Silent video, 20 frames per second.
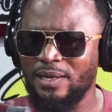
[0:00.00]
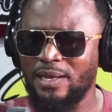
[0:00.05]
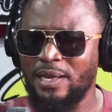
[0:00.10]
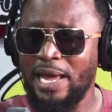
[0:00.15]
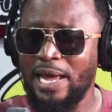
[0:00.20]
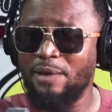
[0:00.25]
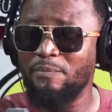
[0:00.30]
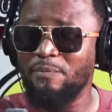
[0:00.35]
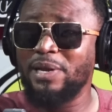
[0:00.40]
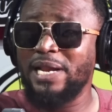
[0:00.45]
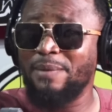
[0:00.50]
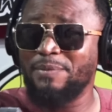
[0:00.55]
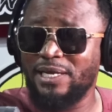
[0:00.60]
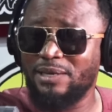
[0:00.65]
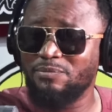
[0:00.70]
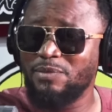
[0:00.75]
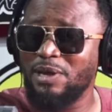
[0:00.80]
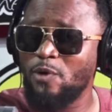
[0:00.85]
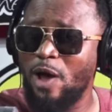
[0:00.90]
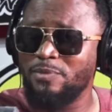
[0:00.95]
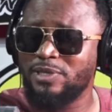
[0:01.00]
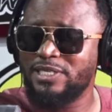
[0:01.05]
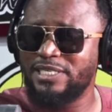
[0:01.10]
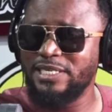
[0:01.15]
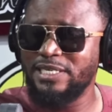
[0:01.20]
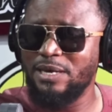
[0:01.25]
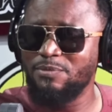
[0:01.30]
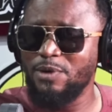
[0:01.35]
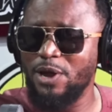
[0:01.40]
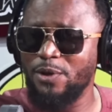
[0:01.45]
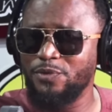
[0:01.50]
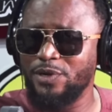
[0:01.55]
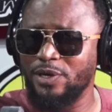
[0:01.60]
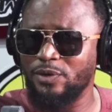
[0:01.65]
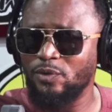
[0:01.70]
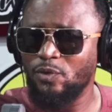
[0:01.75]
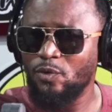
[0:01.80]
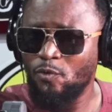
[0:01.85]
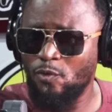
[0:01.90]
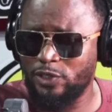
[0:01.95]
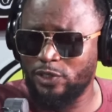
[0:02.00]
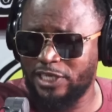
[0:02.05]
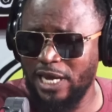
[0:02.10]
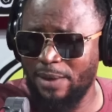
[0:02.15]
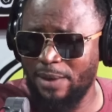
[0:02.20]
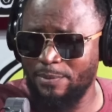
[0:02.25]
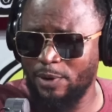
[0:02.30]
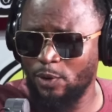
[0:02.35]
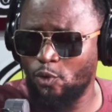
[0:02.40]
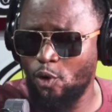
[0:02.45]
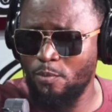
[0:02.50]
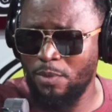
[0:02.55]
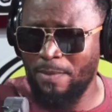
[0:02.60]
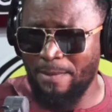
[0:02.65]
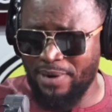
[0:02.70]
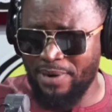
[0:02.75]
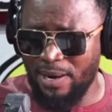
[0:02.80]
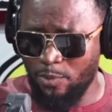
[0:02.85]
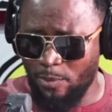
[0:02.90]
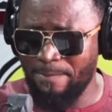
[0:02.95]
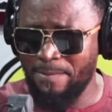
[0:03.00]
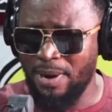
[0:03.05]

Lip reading: me na me wa mtie ma nwi no wo she me nkom me ma bra bu ma bam